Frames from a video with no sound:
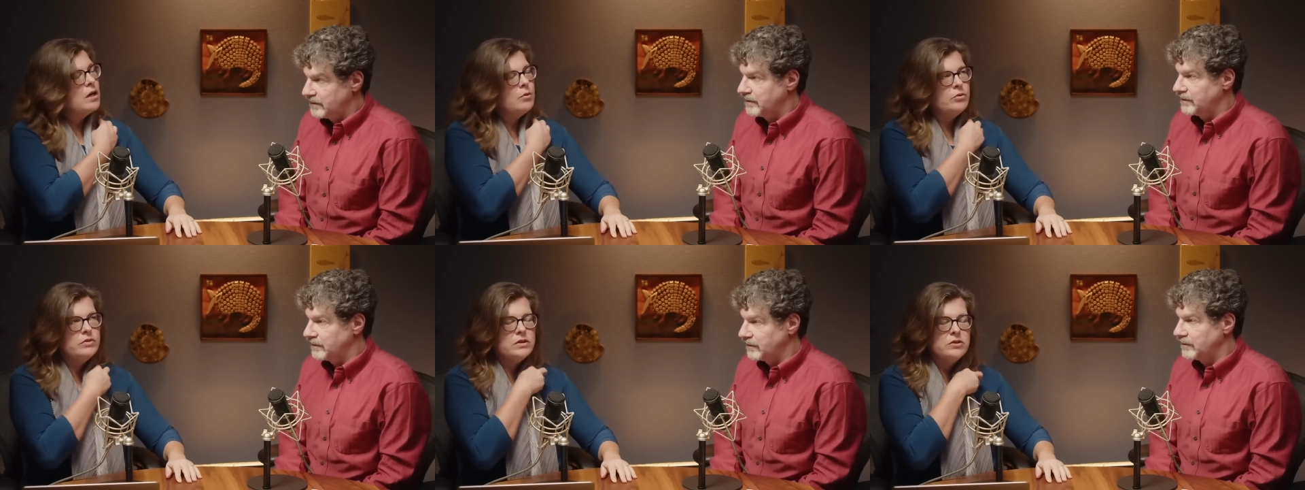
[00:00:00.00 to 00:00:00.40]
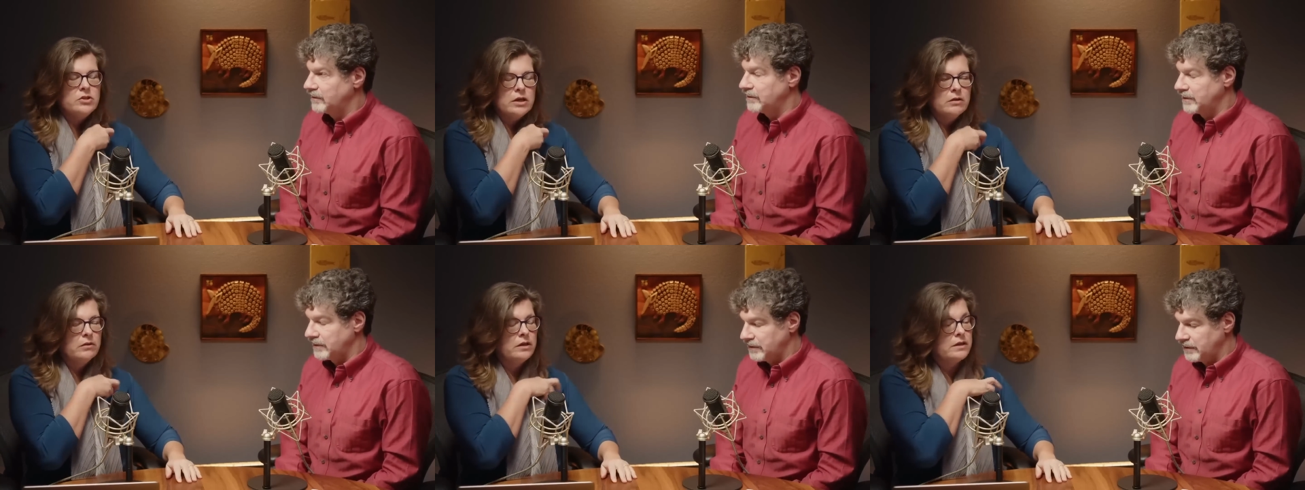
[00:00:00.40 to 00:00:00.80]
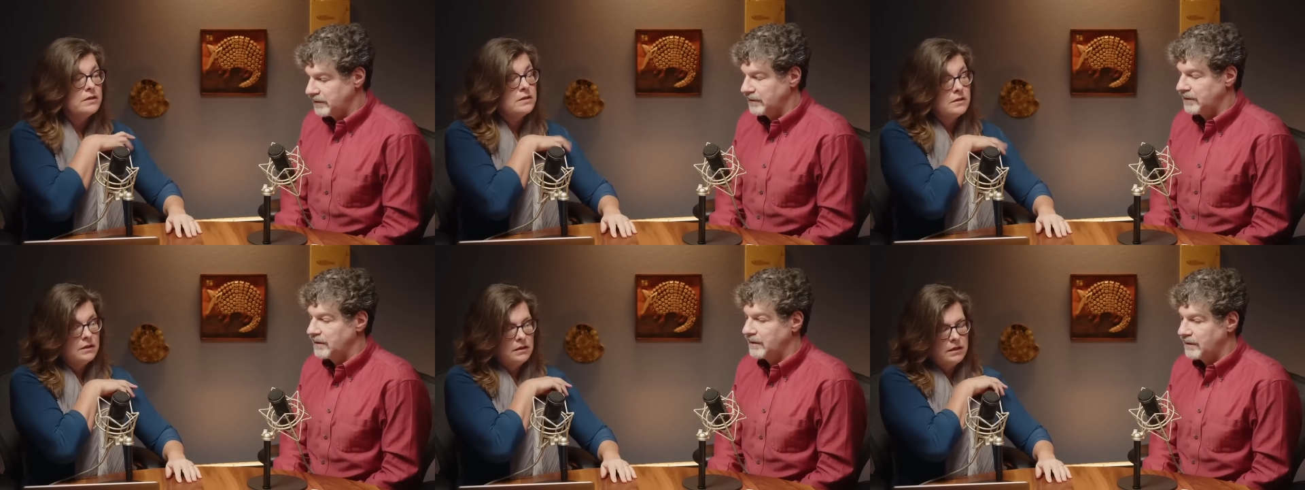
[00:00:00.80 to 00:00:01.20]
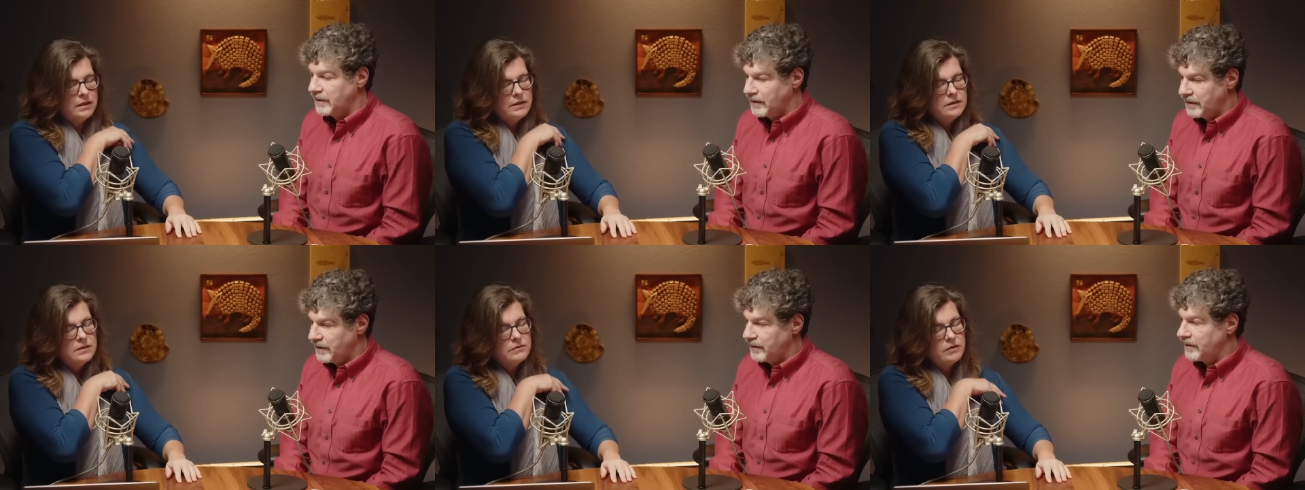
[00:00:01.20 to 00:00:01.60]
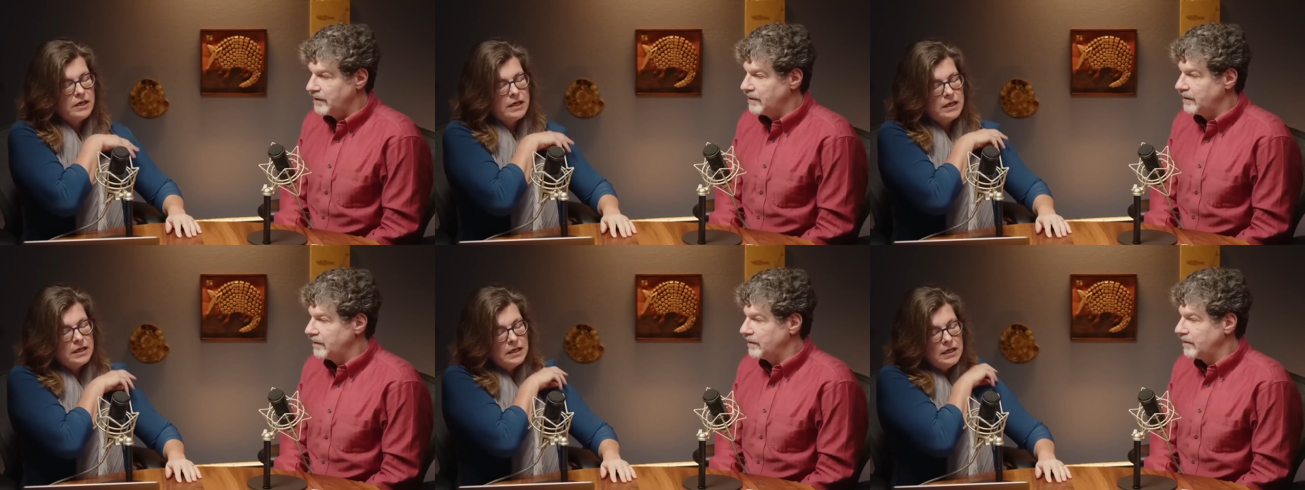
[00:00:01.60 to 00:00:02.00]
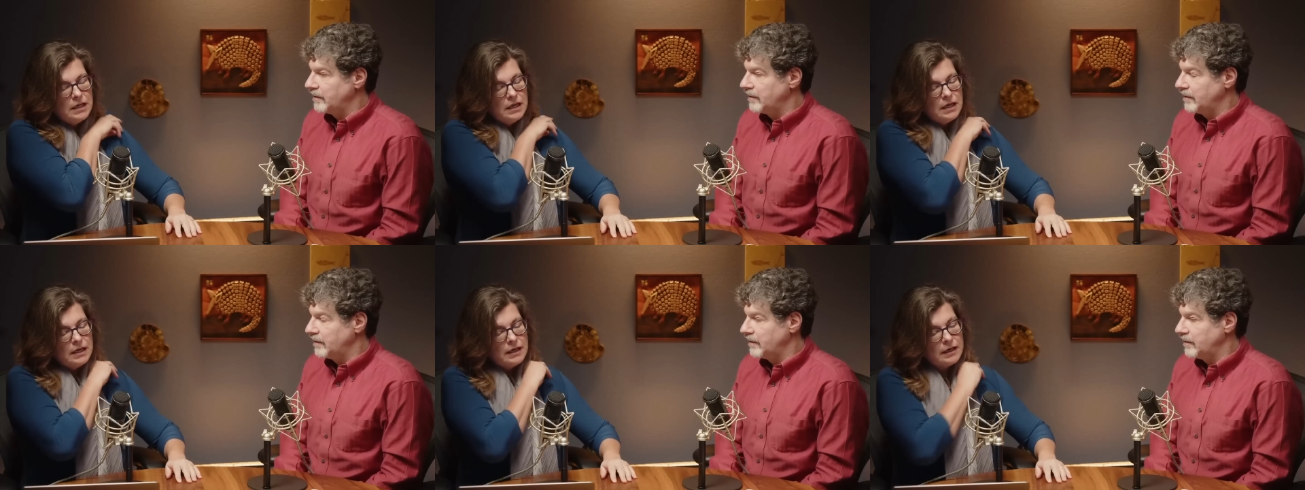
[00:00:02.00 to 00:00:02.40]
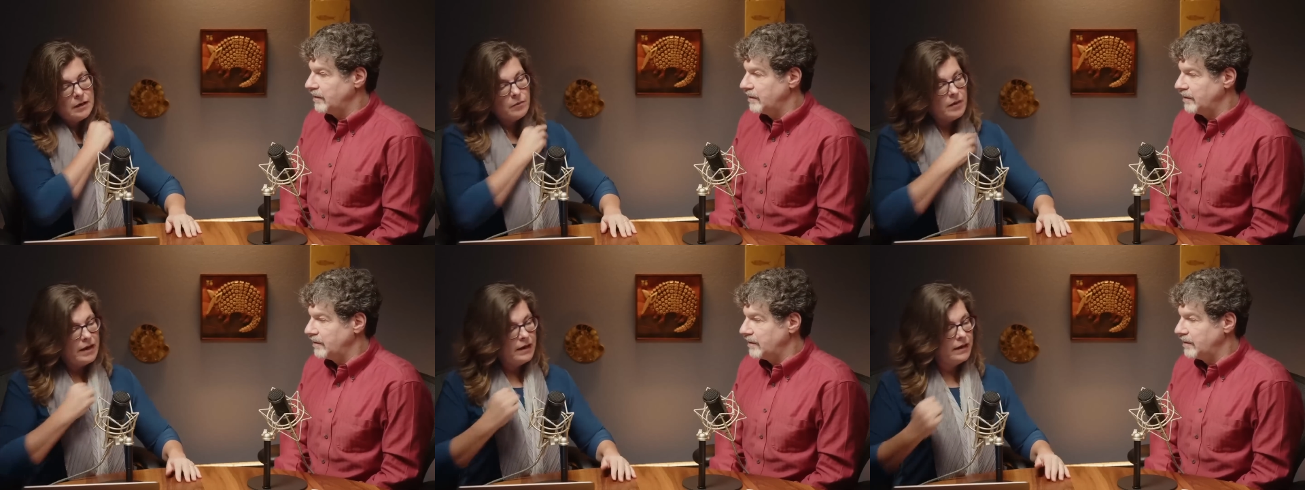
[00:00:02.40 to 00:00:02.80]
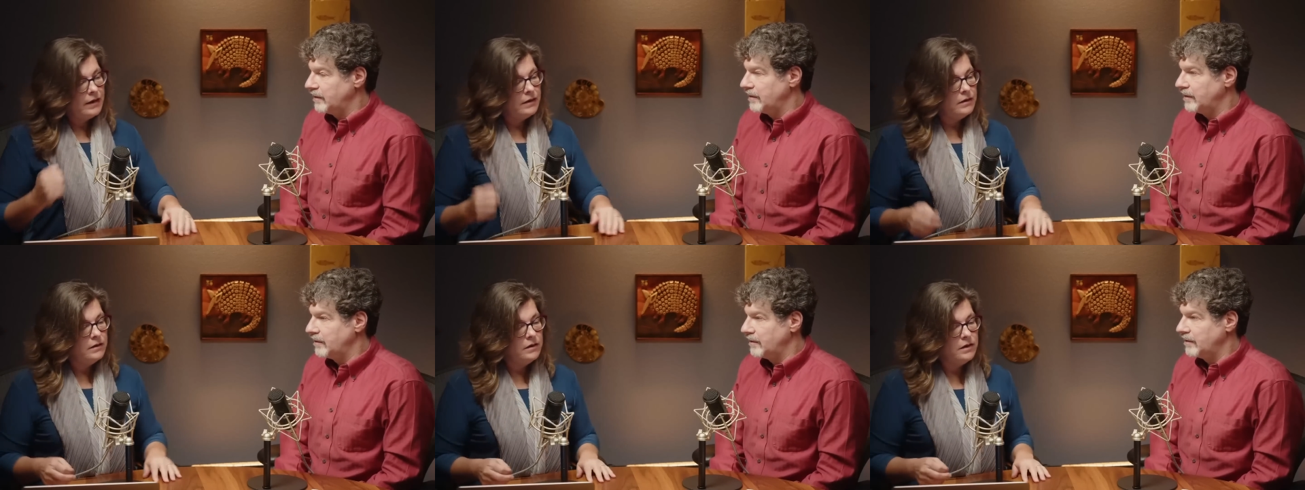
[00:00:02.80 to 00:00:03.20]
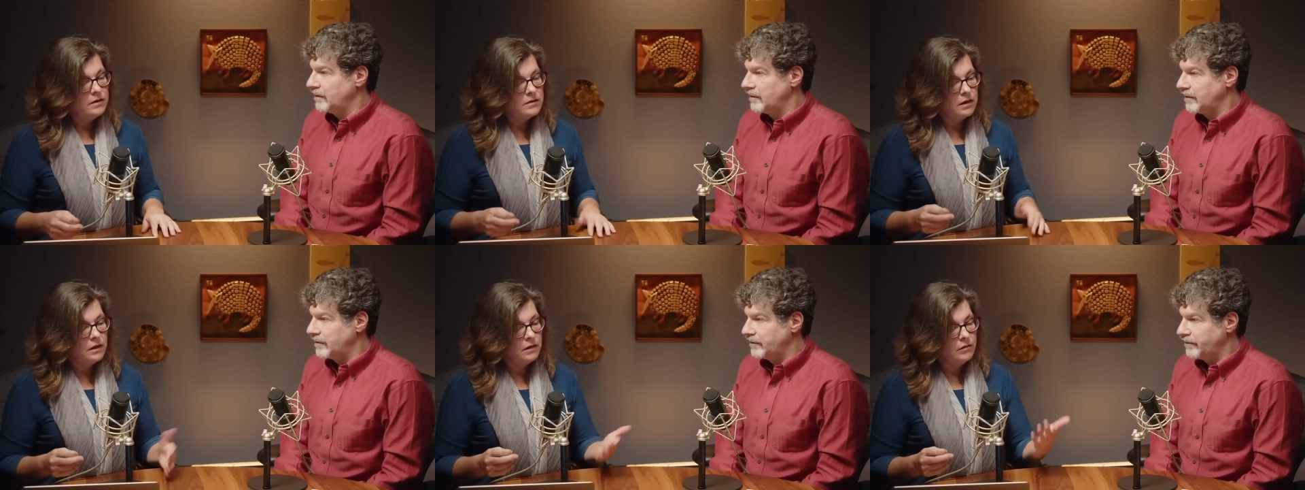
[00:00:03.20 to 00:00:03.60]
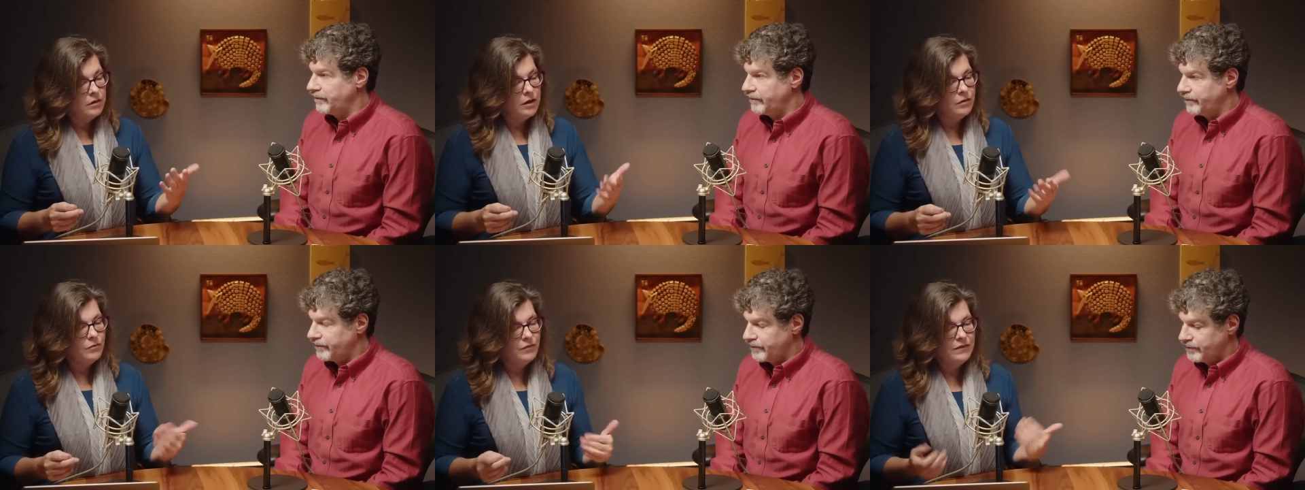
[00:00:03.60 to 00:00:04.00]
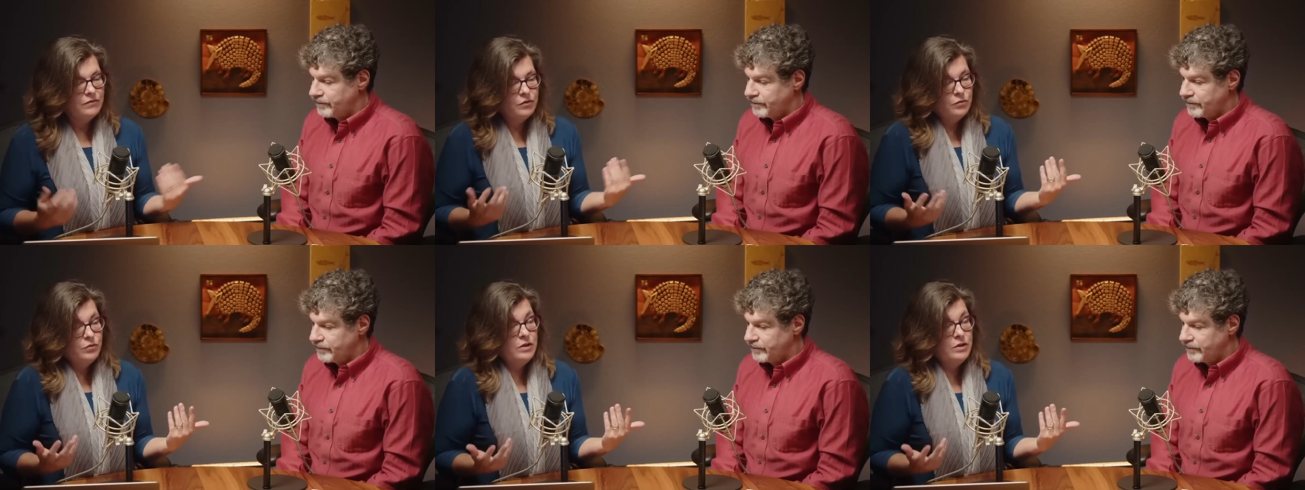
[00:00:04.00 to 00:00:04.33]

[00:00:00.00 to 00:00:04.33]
Speaker 1: Bob, who's a generalist, still is, right? And he'd say, this